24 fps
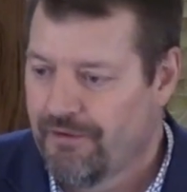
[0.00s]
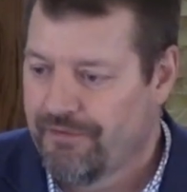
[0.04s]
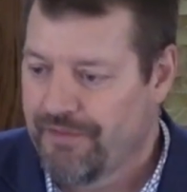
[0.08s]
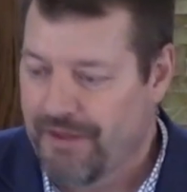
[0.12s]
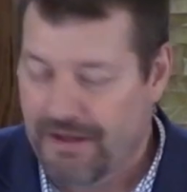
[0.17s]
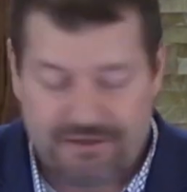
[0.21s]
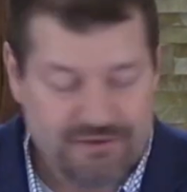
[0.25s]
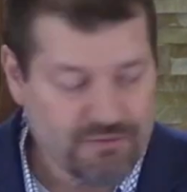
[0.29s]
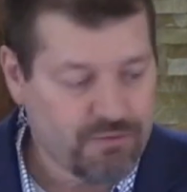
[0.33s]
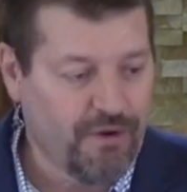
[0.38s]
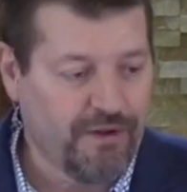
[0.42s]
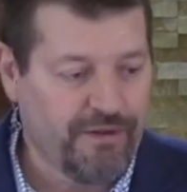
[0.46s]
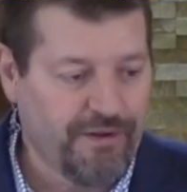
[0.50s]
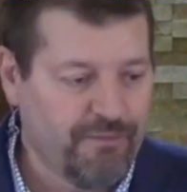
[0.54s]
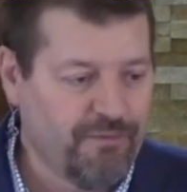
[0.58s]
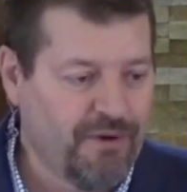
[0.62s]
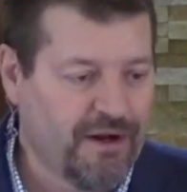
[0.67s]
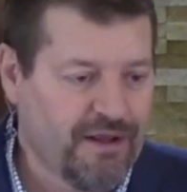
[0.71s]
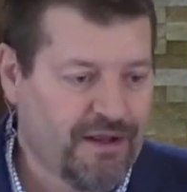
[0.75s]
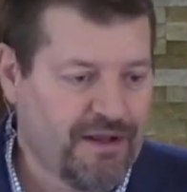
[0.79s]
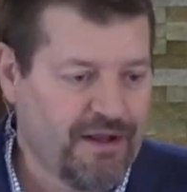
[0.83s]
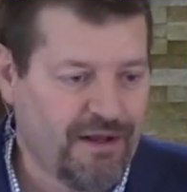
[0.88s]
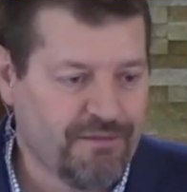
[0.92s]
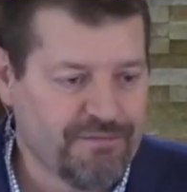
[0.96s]
That's really
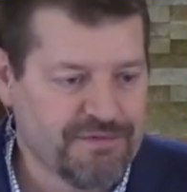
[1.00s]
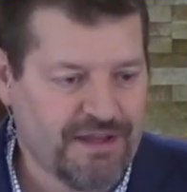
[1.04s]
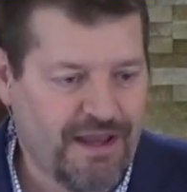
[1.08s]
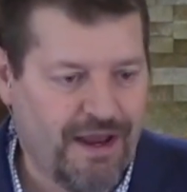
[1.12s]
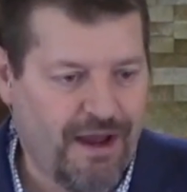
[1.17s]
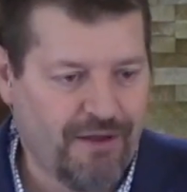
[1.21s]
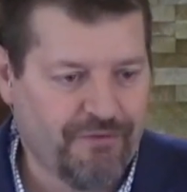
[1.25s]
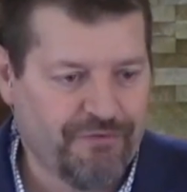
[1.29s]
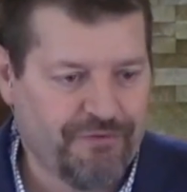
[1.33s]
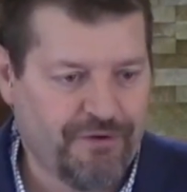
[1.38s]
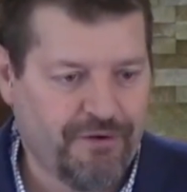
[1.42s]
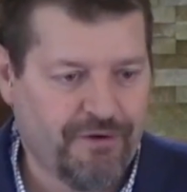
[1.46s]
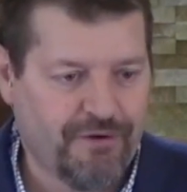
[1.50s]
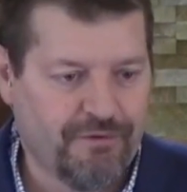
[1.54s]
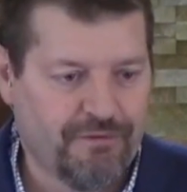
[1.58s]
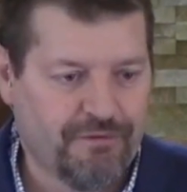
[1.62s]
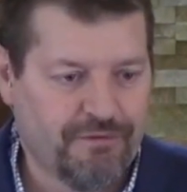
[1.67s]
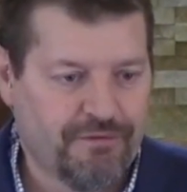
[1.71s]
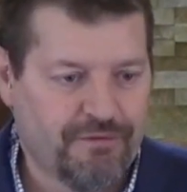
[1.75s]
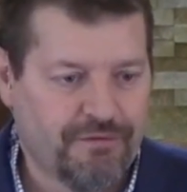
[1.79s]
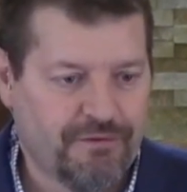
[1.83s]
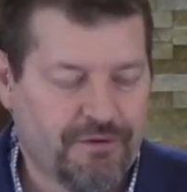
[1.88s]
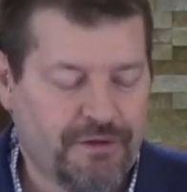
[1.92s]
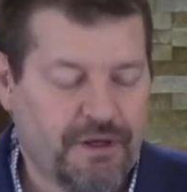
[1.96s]
what it comes down
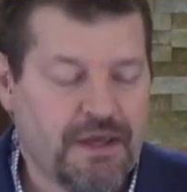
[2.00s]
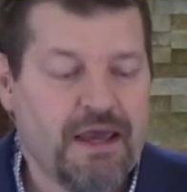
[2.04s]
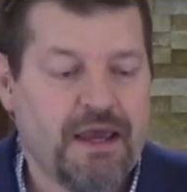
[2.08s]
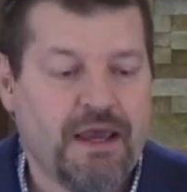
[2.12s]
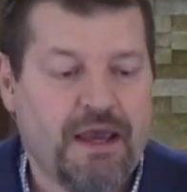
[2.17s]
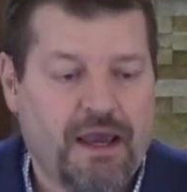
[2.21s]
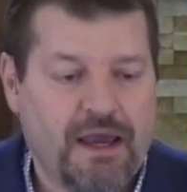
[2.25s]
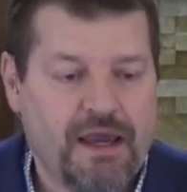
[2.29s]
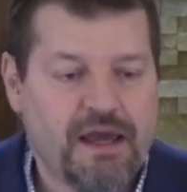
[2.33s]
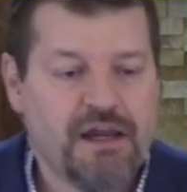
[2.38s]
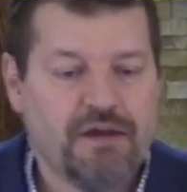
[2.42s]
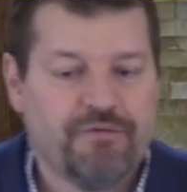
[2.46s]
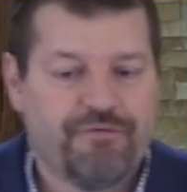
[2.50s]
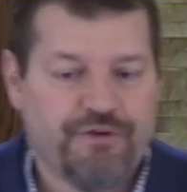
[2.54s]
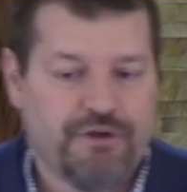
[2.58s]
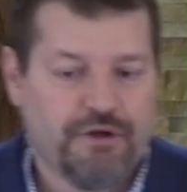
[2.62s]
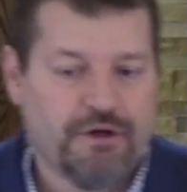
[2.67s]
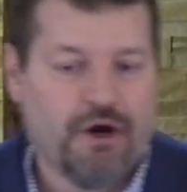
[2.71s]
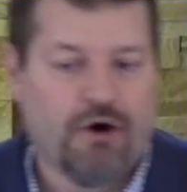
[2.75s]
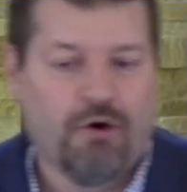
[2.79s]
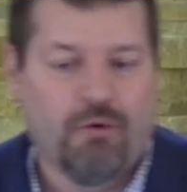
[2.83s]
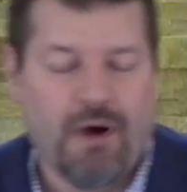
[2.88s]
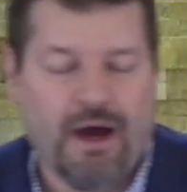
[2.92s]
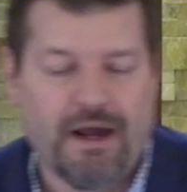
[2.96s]
to. And if
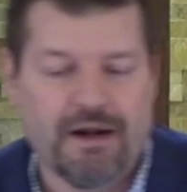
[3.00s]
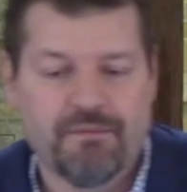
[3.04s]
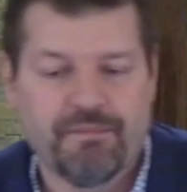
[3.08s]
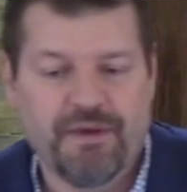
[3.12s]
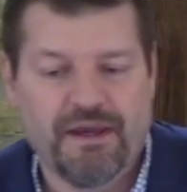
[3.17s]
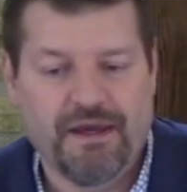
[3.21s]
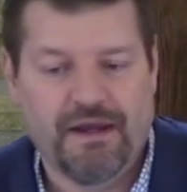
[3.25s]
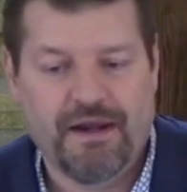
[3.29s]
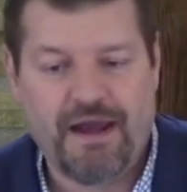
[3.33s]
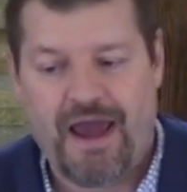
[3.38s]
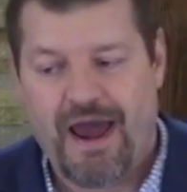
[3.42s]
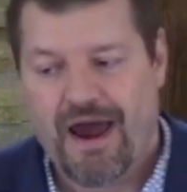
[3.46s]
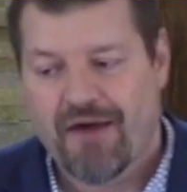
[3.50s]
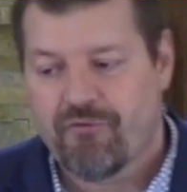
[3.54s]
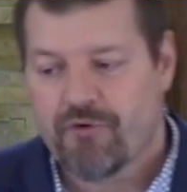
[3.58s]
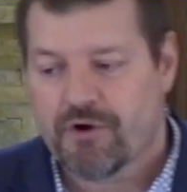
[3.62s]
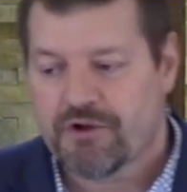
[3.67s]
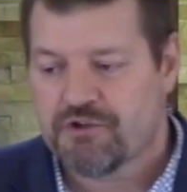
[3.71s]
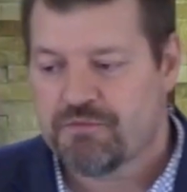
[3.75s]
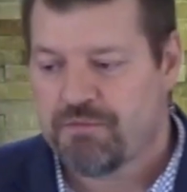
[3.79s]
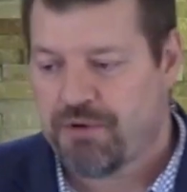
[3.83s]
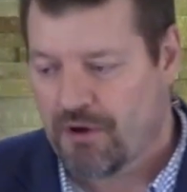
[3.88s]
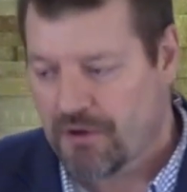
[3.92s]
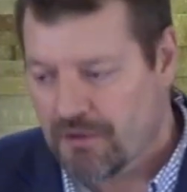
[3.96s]
you don't want to be an
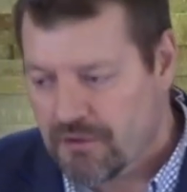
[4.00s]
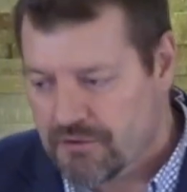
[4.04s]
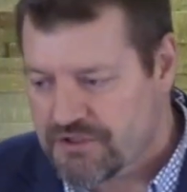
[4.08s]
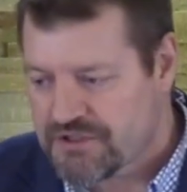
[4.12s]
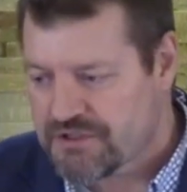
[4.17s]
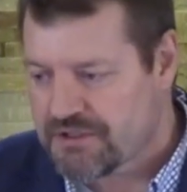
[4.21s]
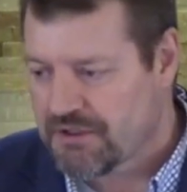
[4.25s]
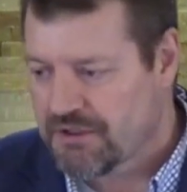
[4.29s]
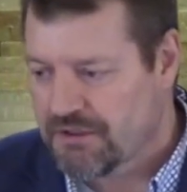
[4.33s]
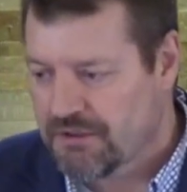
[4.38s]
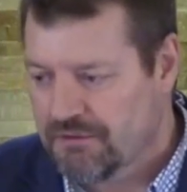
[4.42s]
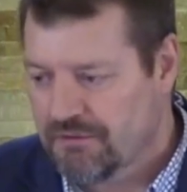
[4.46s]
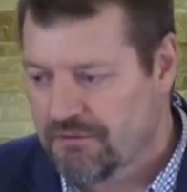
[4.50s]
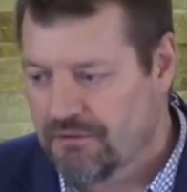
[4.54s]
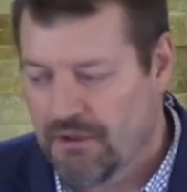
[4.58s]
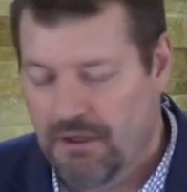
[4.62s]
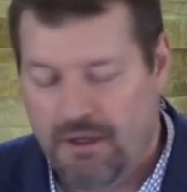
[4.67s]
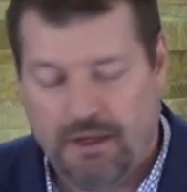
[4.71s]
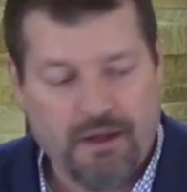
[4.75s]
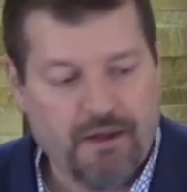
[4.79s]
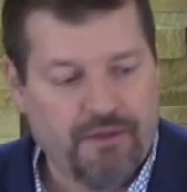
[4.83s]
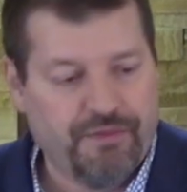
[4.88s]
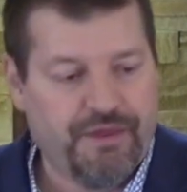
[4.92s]
average person,